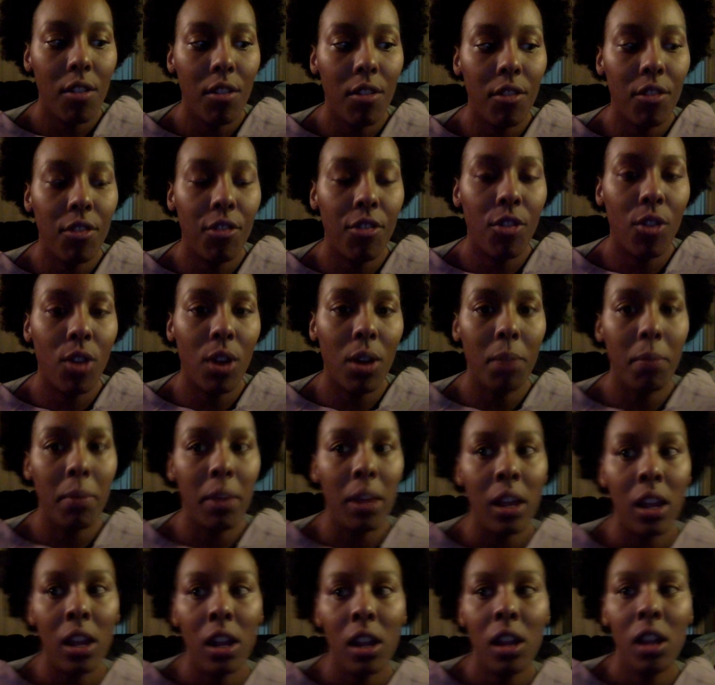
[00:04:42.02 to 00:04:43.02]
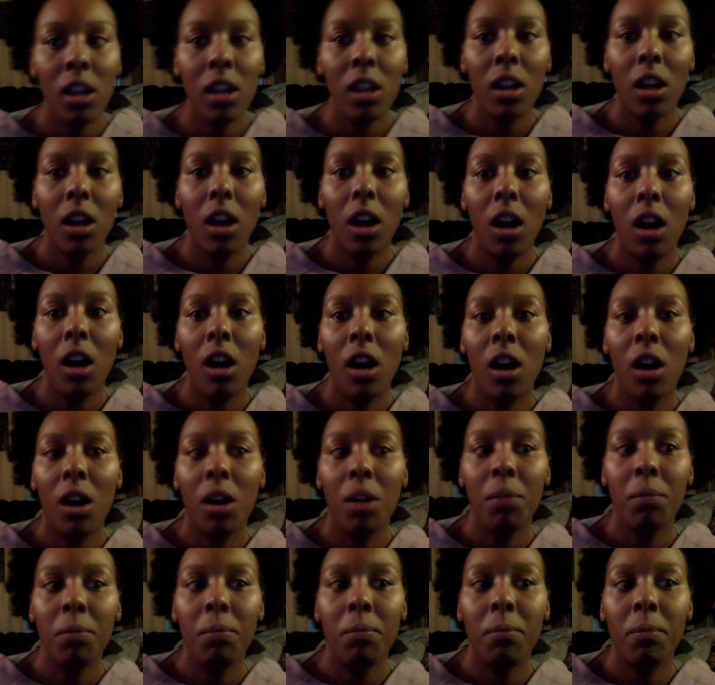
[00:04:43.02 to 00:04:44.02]
for me,
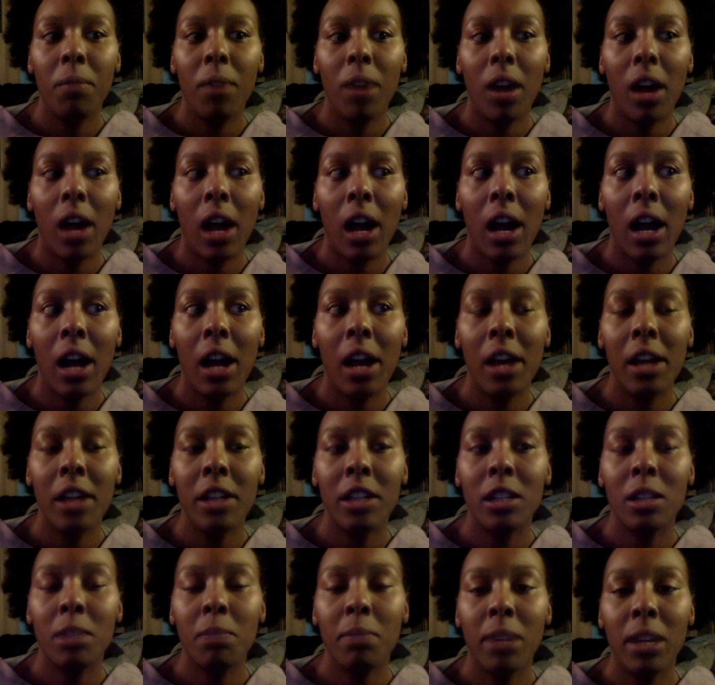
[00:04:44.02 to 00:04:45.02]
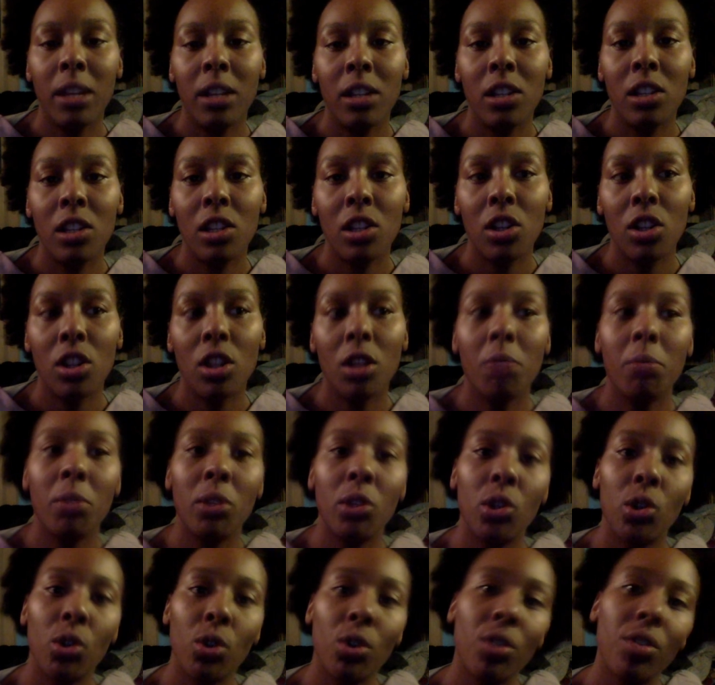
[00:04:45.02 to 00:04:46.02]
I spent the
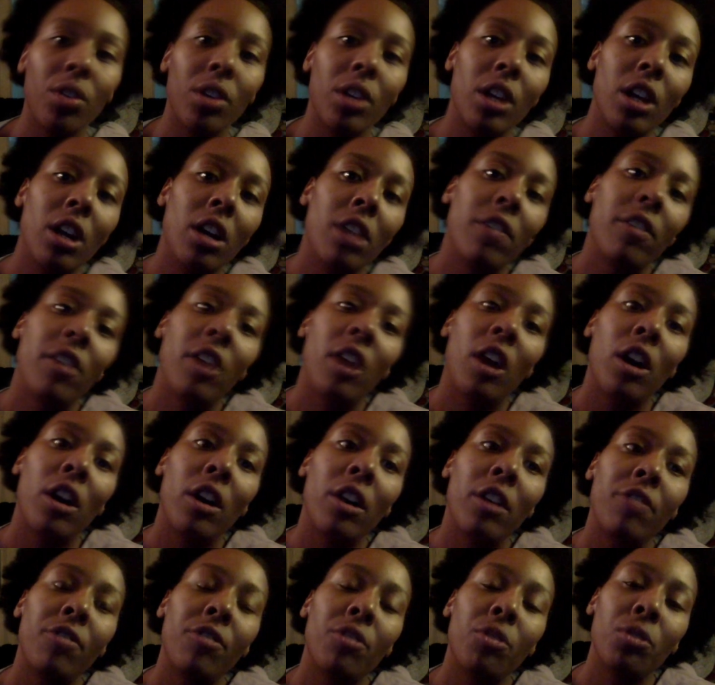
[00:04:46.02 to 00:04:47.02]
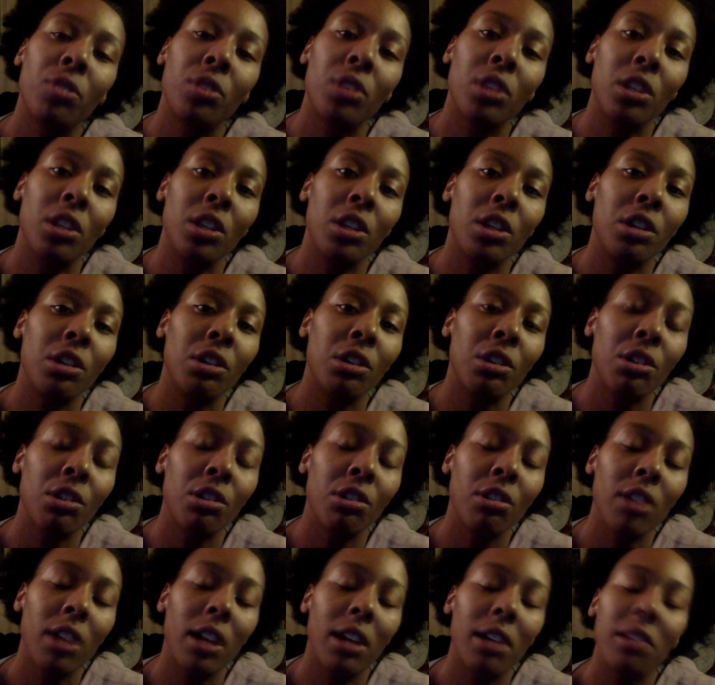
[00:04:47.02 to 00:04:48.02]
majority of our 14
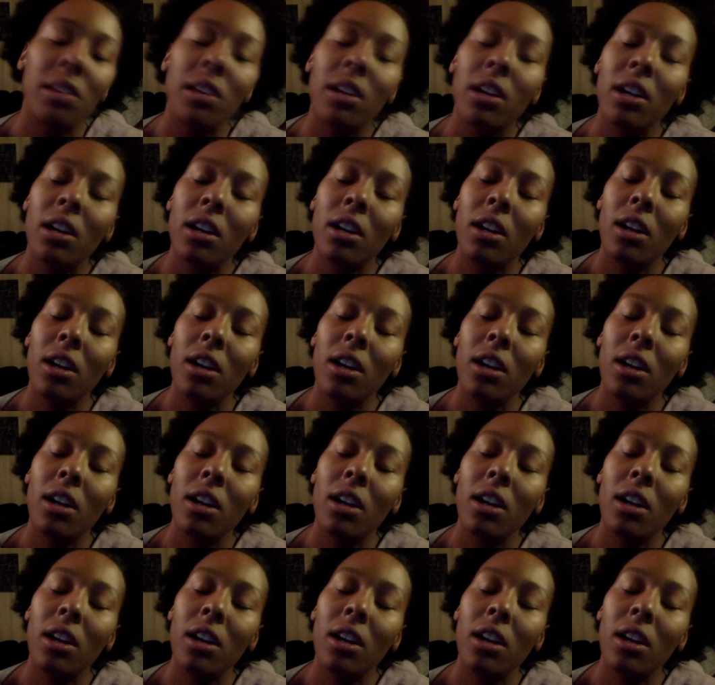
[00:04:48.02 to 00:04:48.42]
years as a